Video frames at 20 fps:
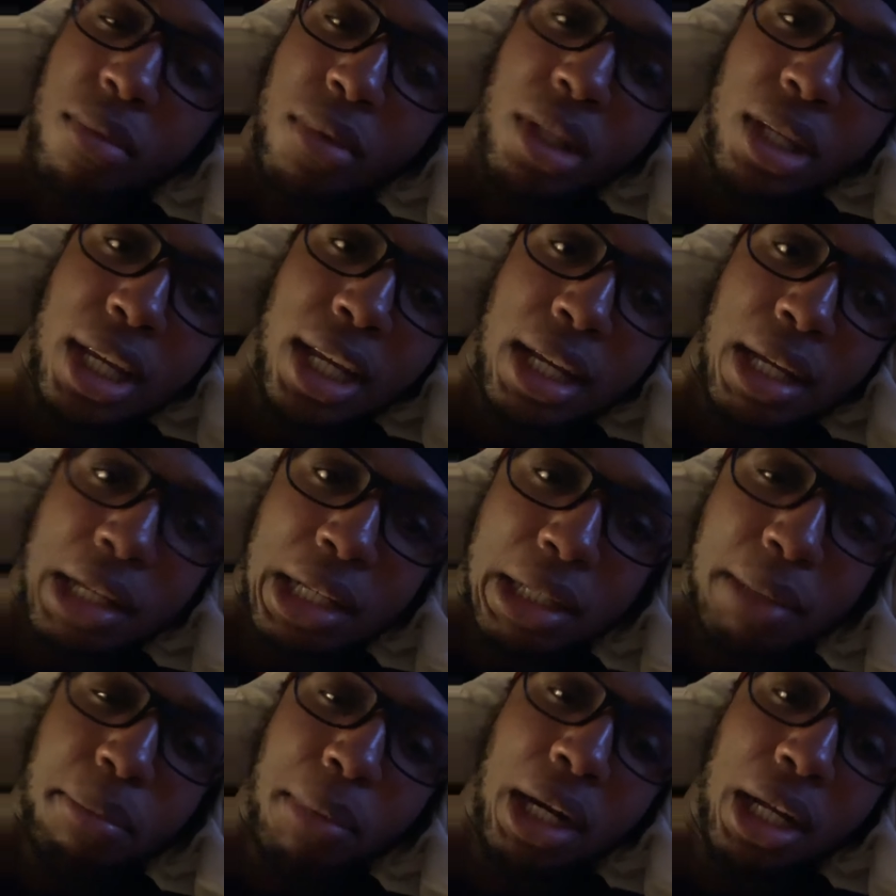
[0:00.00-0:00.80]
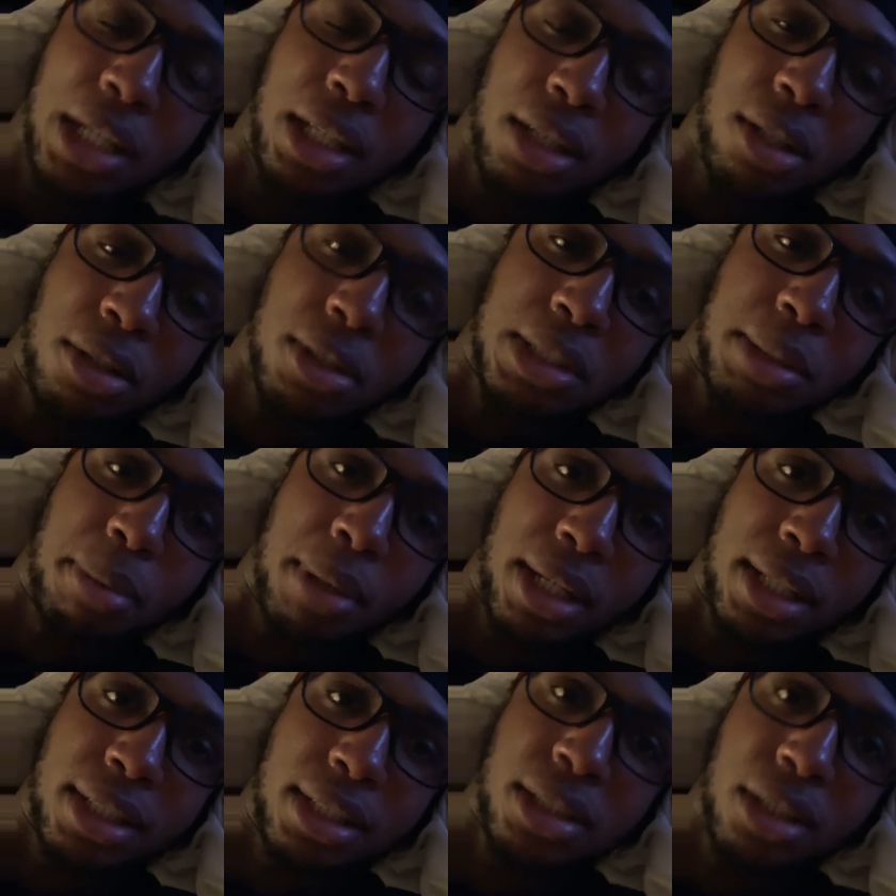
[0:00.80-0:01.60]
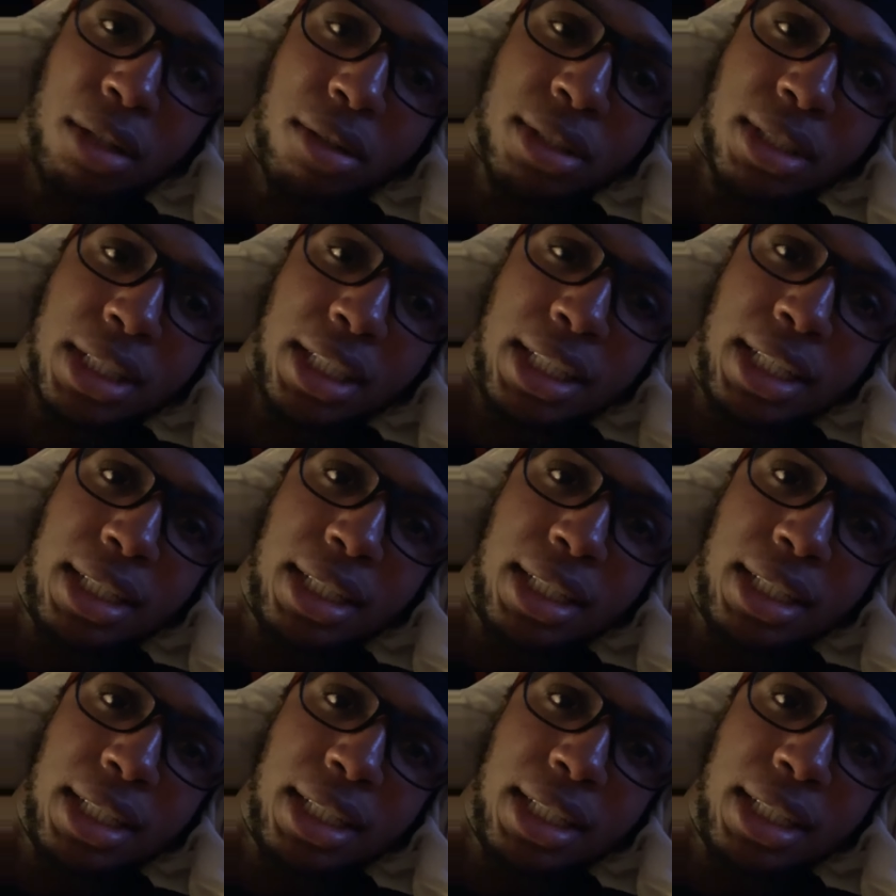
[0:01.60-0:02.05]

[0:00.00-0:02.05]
and Molly goes back to talk to